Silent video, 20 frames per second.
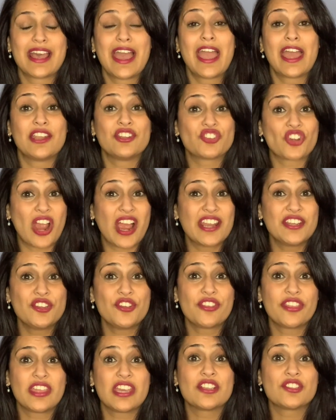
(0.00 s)
and try new
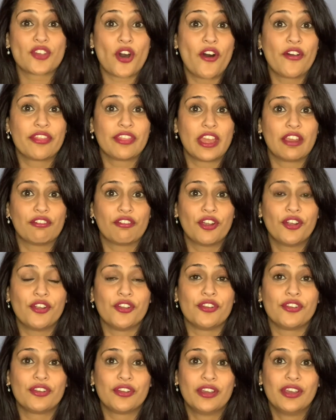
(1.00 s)
things on their
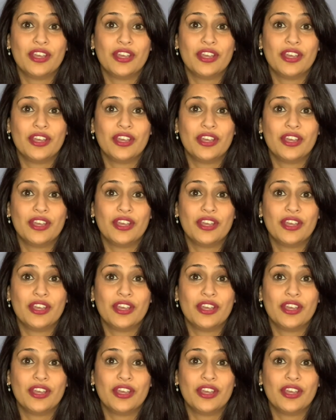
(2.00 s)
own.